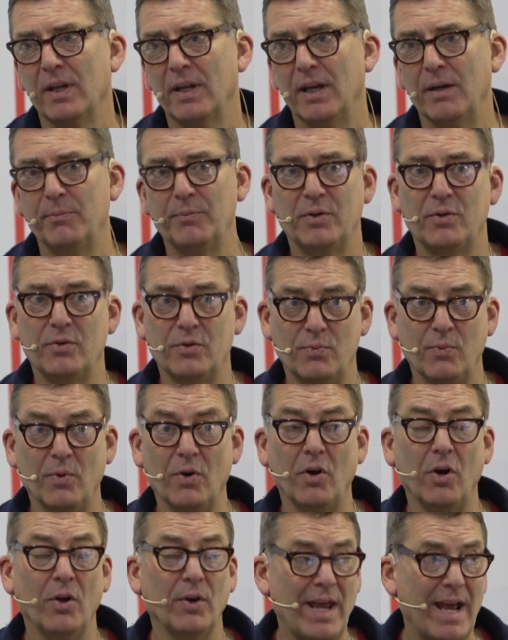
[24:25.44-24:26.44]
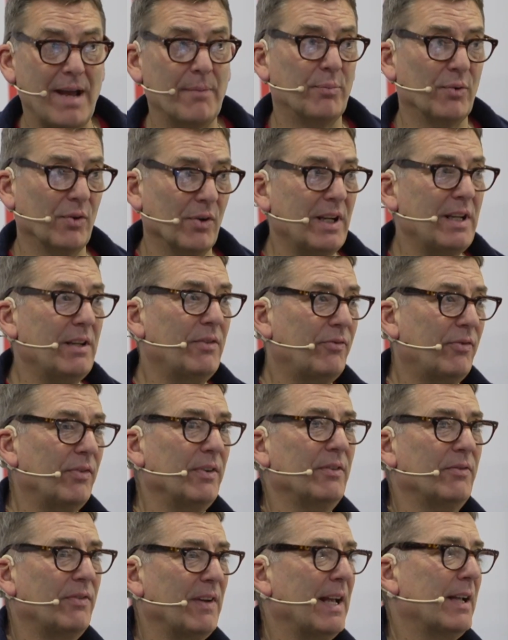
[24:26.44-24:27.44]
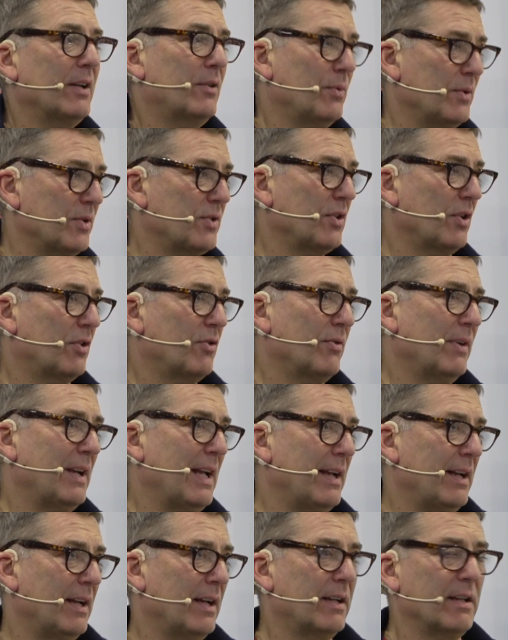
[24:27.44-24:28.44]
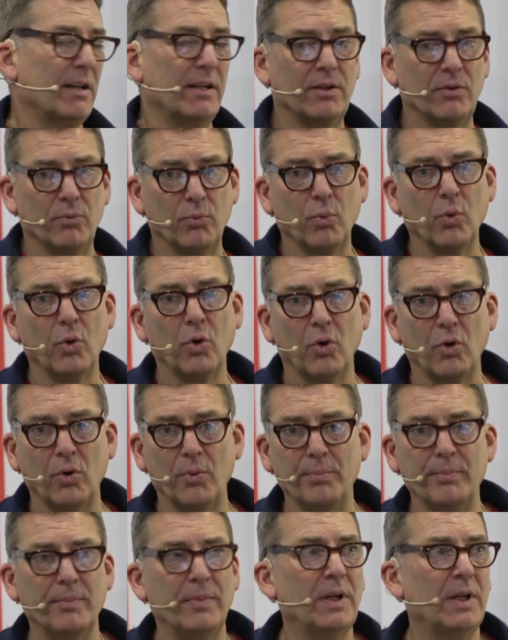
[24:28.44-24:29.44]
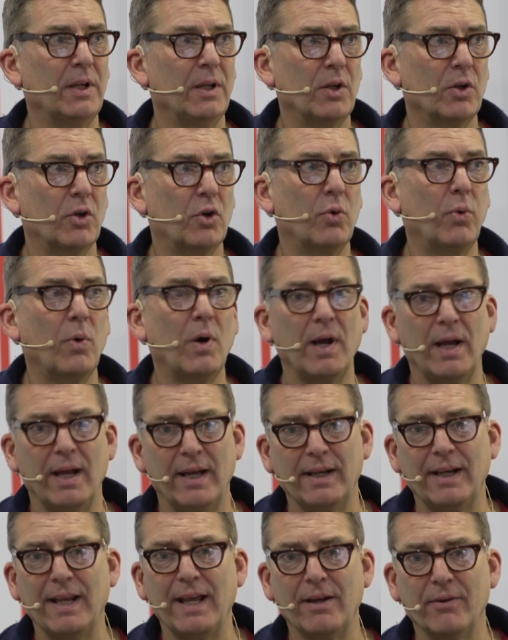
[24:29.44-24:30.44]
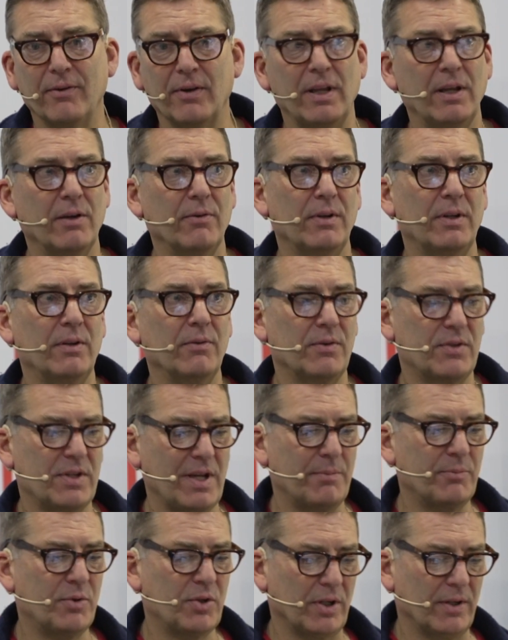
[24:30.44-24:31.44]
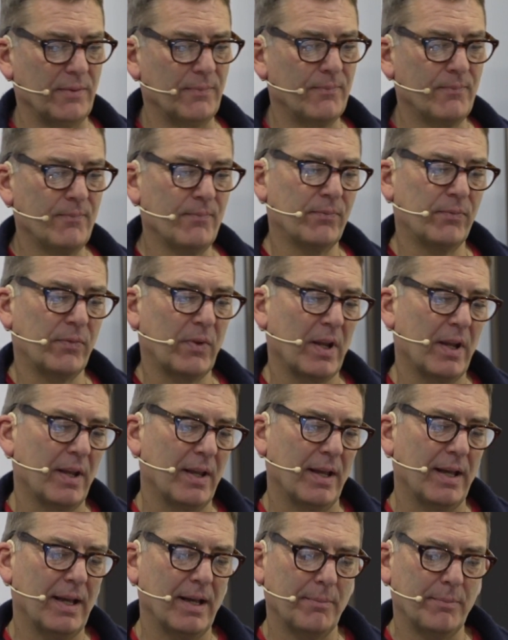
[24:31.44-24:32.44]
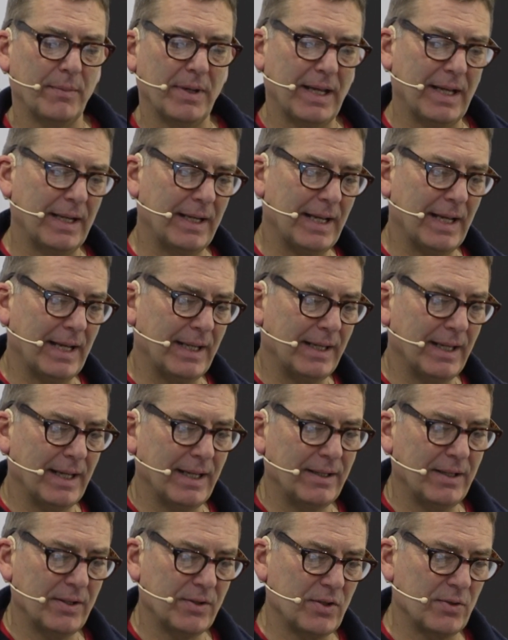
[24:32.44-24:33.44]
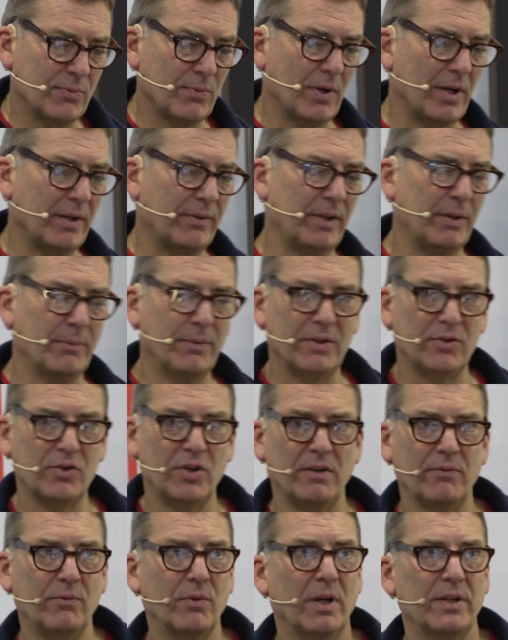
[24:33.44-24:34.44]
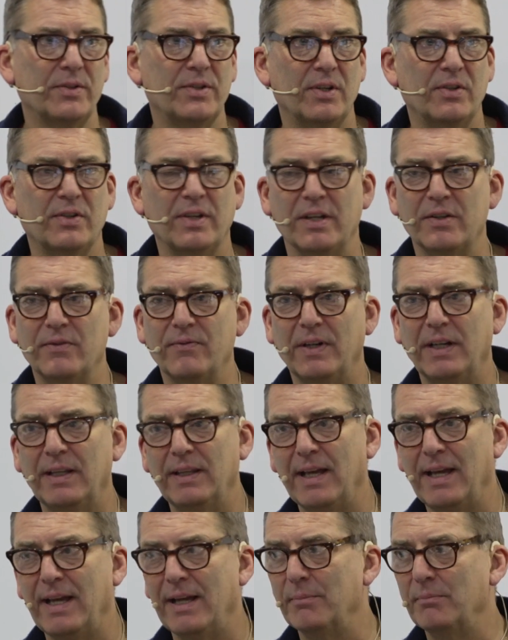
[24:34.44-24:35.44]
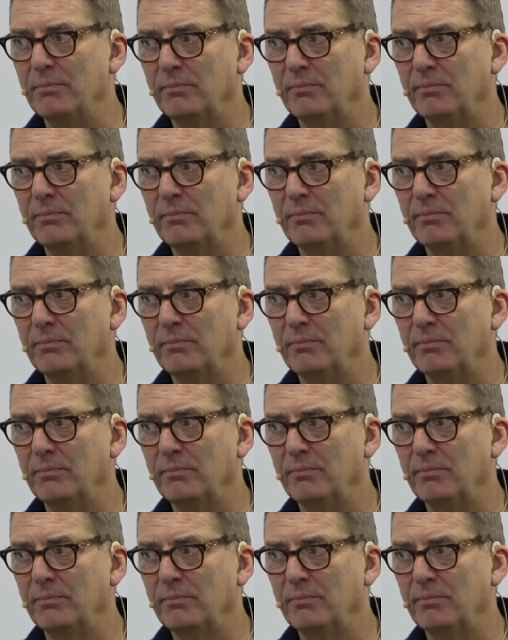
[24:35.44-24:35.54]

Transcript: which is what on our brief, in fact, was to create a kind of warm, quiet area in the reception. And this is what I think we achieved quite successfully there.